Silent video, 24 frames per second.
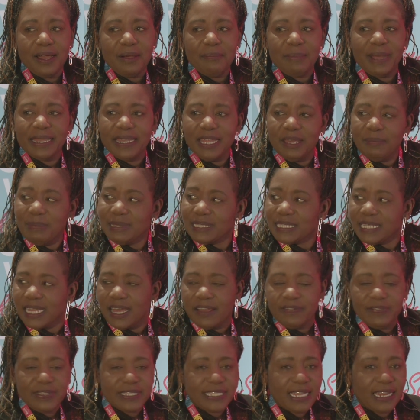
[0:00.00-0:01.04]
My name is
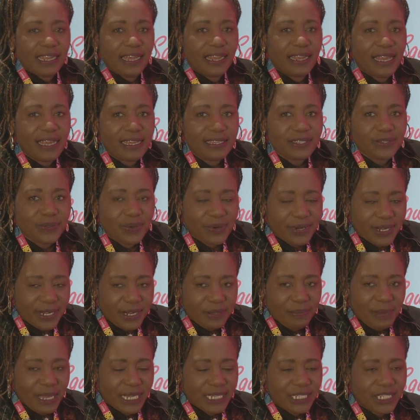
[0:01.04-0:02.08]
Lovey Talana, as
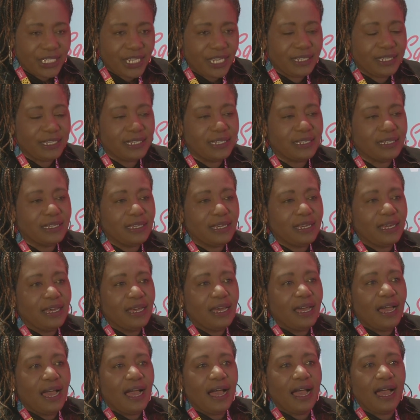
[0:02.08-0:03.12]
already mentioned.
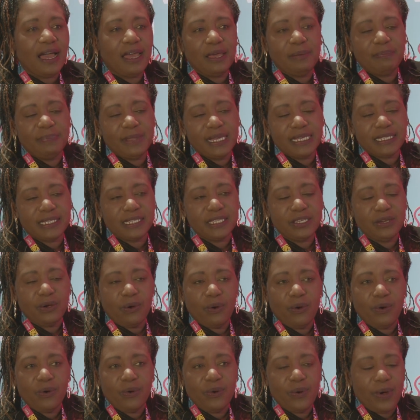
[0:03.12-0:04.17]
I am the
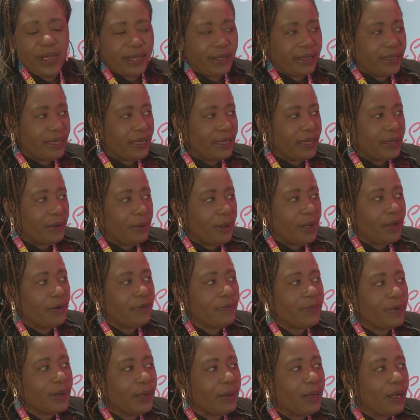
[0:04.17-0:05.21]
CEO and the
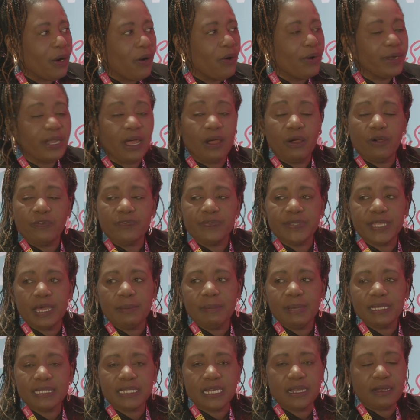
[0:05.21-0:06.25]
owner of
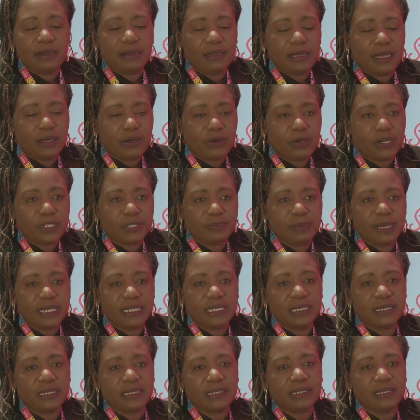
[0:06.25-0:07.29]
Dermacell
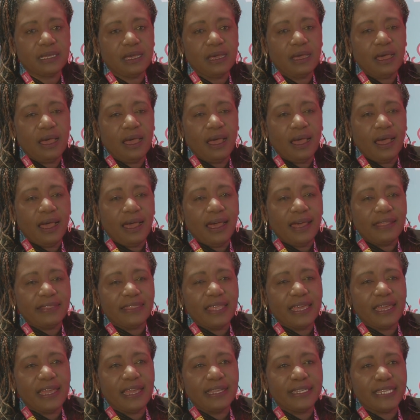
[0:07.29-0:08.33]
Cosmetics.
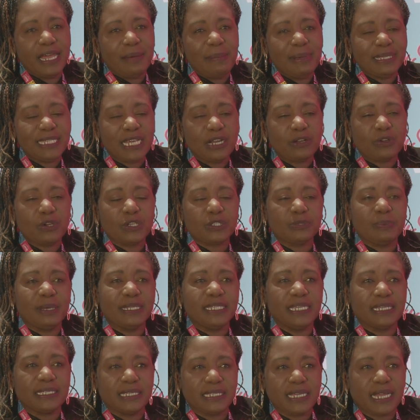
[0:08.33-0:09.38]
The Dermacell
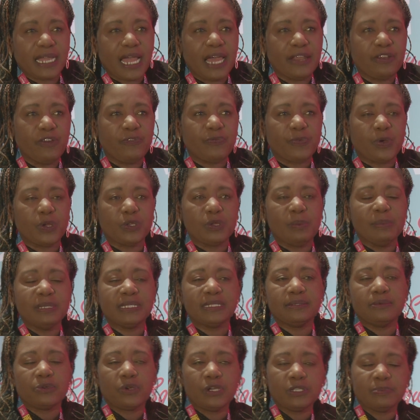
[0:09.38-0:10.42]
Cosmetics is the kind of
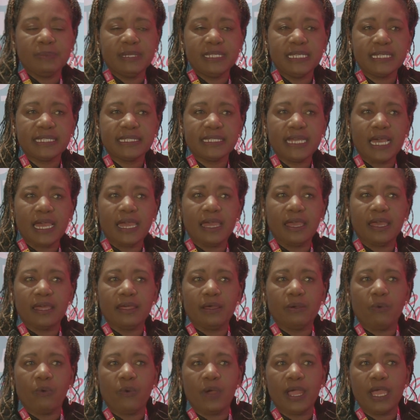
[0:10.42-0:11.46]
cosmetics
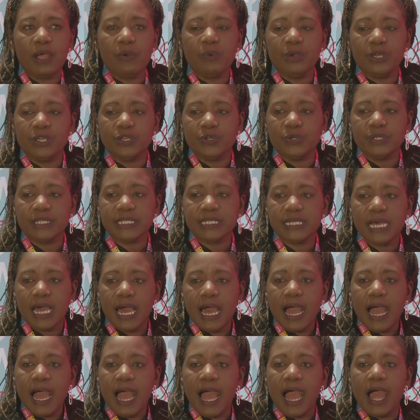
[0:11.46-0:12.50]
where we use
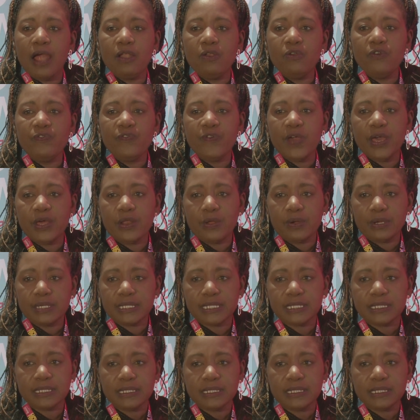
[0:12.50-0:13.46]
aloe ferox.